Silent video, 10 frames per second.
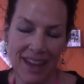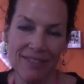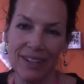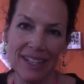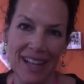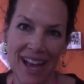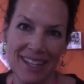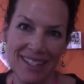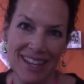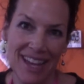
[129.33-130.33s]
every
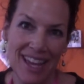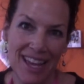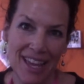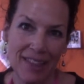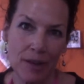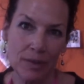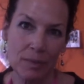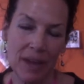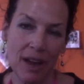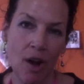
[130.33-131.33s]
class that was
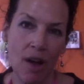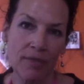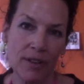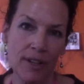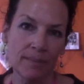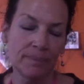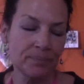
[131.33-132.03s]
being offered.